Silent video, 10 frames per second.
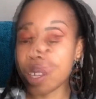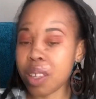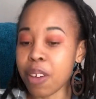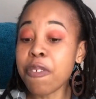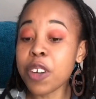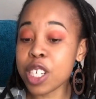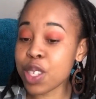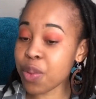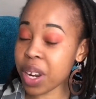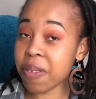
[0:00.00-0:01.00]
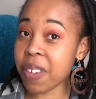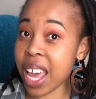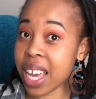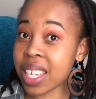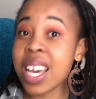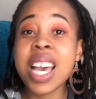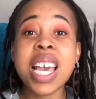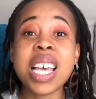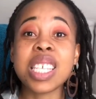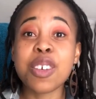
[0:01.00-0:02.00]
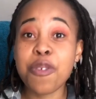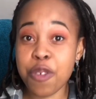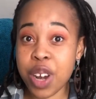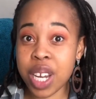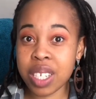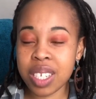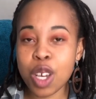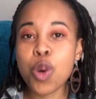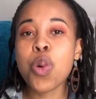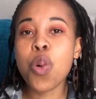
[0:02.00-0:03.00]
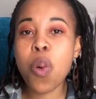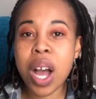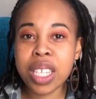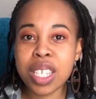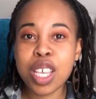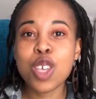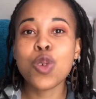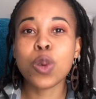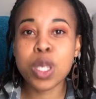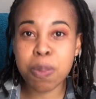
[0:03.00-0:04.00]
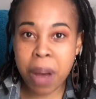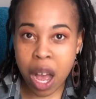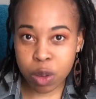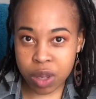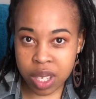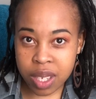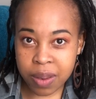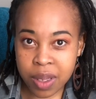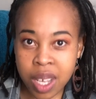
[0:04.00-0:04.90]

The first red flag is a friend who wants your spouse.